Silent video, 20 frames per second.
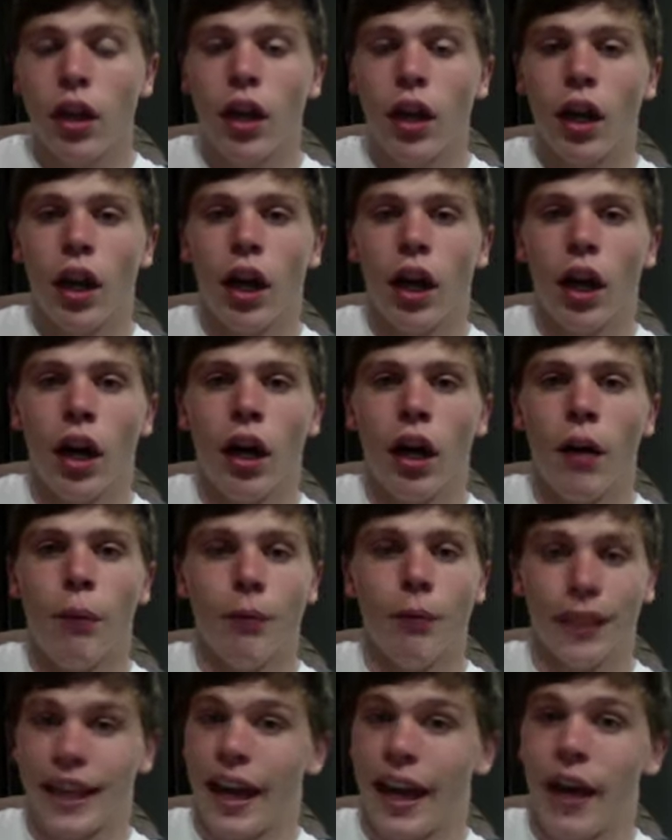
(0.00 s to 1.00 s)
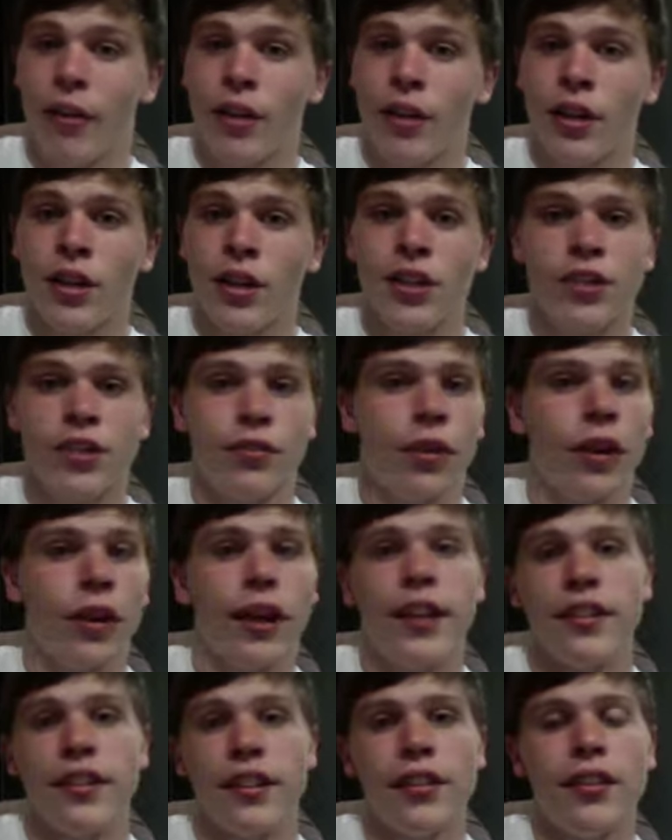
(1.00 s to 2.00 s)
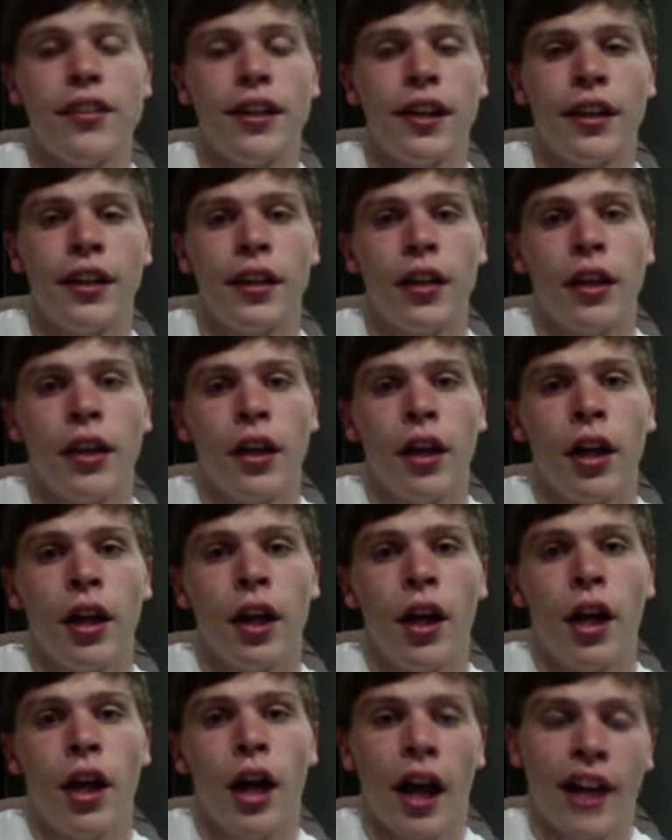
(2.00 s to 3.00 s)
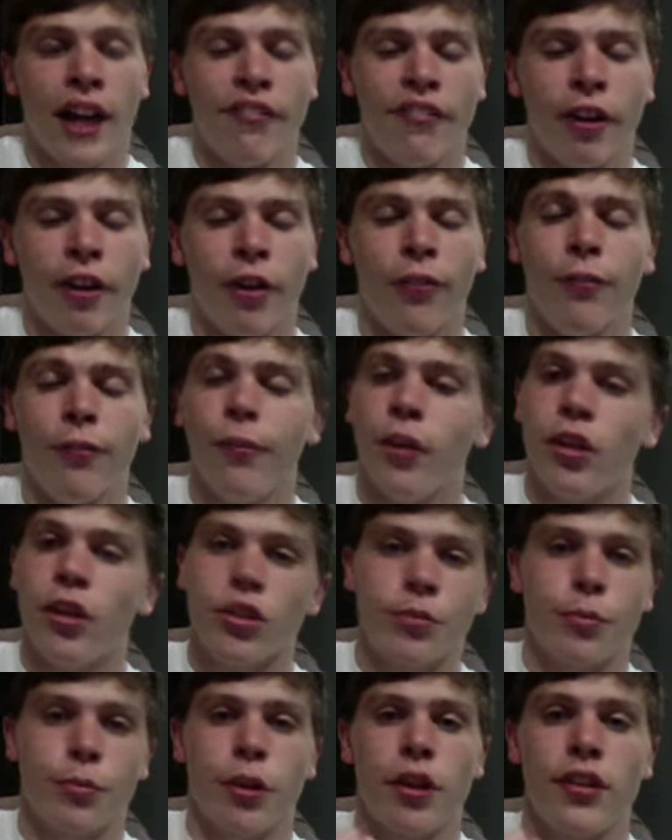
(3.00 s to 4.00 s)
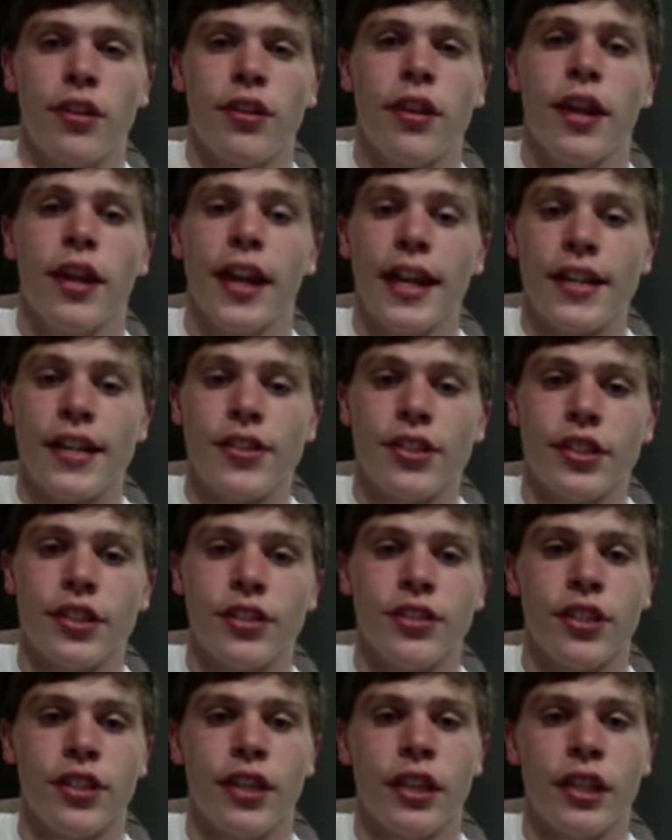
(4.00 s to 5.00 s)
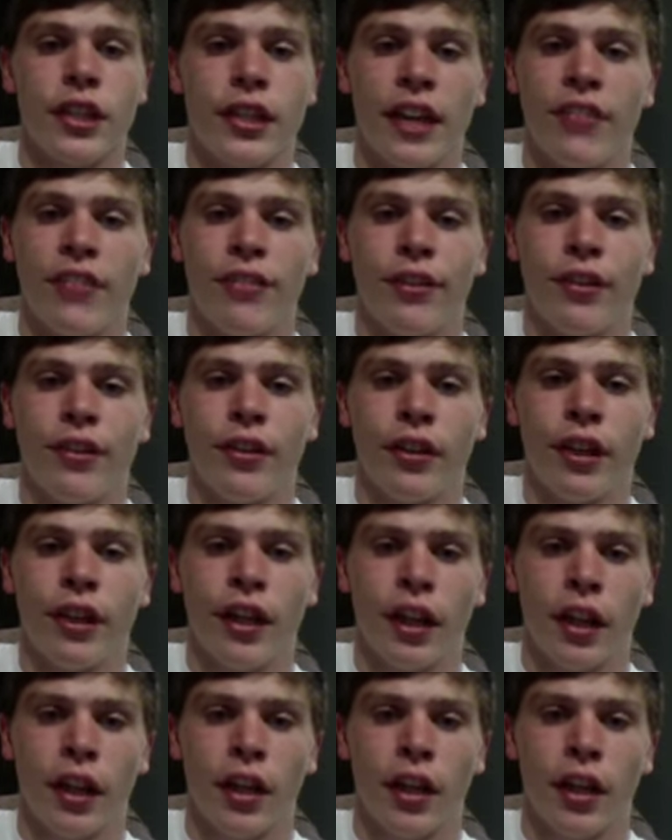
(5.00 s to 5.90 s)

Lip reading: Carriers, if you're on AT&T, iPhone, Sprint, HTC, definitely.